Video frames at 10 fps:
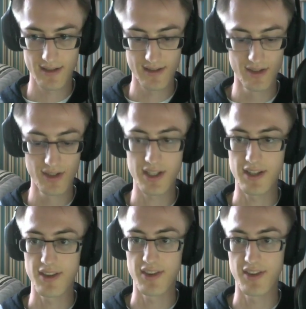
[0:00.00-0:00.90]
Look at
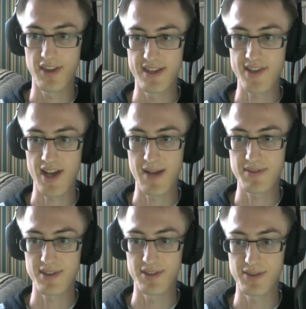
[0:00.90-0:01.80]
this
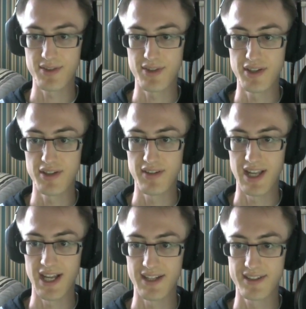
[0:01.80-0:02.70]
absolute unit of a
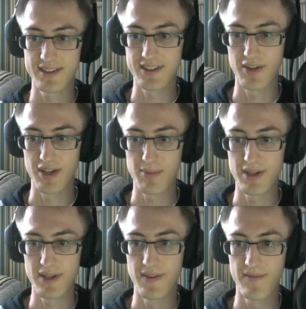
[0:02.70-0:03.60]
lad going up here.